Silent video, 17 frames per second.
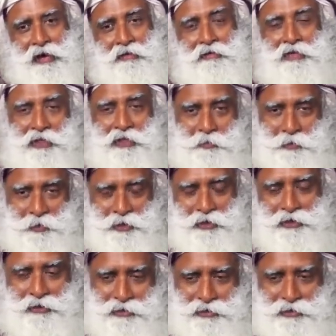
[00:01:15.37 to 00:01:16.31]
Our
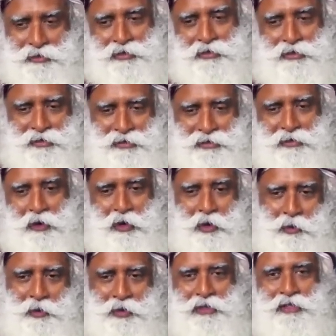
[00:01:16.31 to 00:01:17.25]
experience
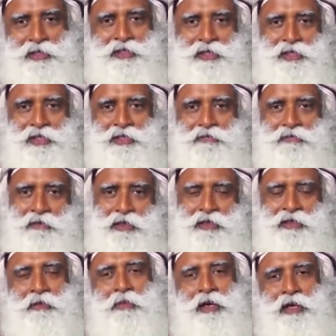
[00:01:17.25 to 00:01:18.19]
always is
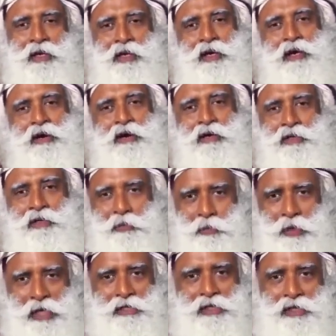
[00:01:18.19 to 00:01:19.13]
Vartamana or the
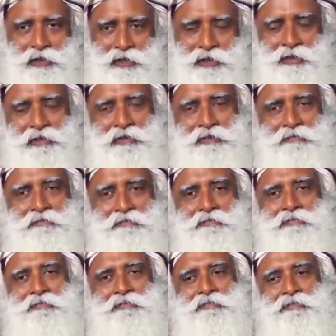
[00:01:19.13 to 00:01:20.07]
present
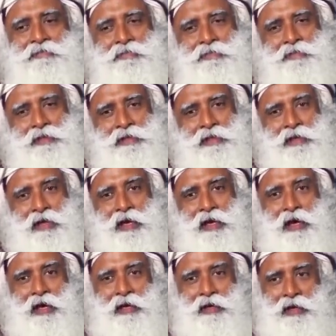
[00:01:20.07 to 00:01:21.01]

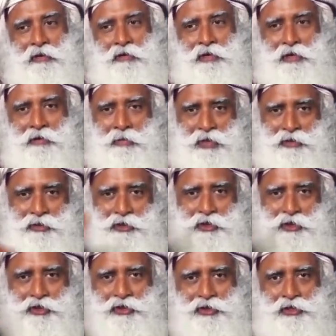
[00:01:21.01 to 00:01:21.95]
and our
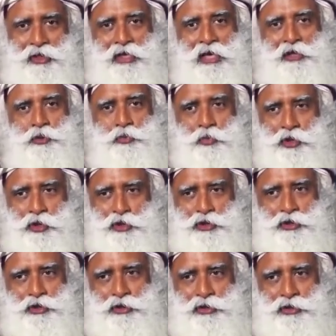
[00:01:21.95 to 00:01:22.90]
imagination and
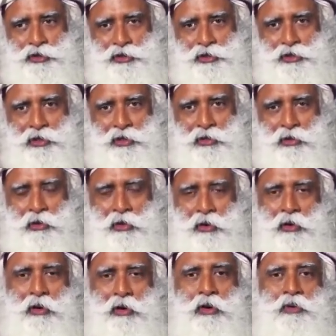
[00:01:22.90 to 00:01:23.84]
aspirations
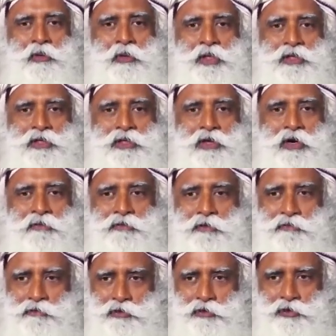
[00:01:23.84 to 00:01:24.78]
are always of
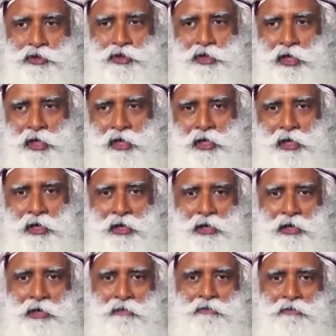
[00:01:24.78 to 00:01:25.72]
the future
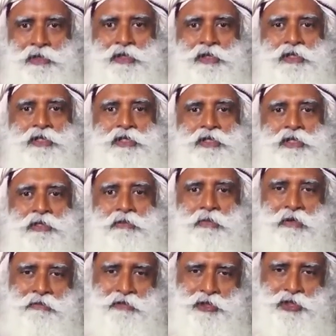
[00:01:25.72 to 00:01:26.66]
which is
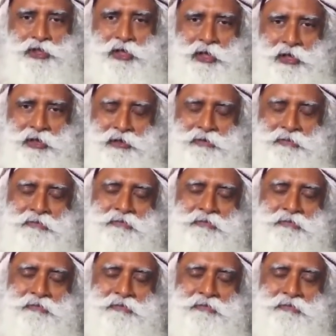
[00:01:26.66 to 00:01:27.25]
Bhavishya.